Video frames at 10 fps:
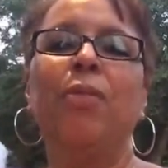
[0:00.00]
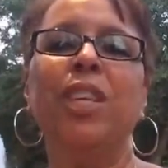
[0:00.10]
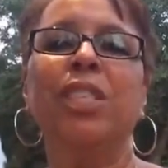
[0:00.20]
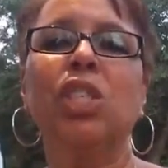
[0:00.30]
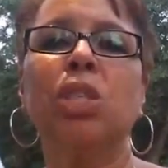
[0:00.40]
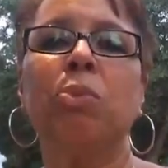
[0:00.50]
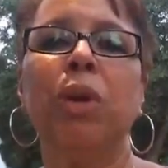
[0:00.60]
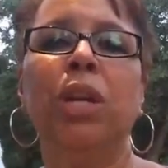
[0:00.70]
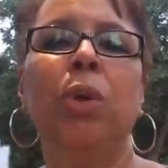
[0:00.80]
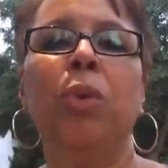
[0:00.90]
This is
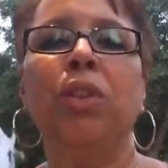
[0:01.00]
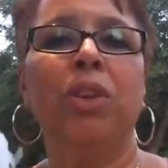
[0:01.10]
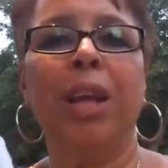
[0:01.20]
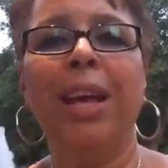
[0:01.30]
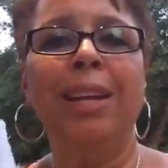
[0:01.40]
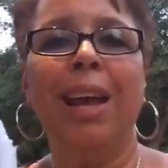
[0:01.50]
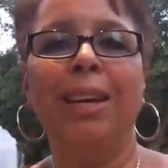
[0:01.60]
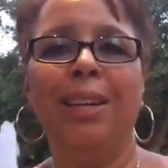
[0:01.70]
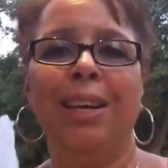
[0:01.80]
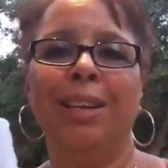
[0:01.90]
Sabrina with your Night
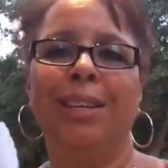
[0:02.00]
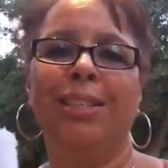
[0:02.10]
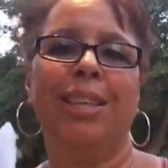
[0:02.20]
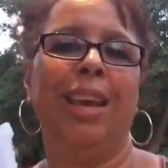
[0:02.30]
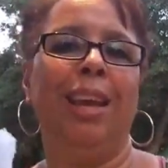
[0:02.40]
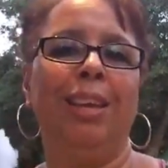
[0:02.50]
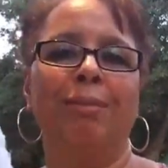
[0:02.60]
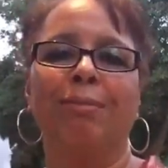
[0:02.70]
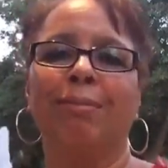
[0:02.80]
Nugget saying,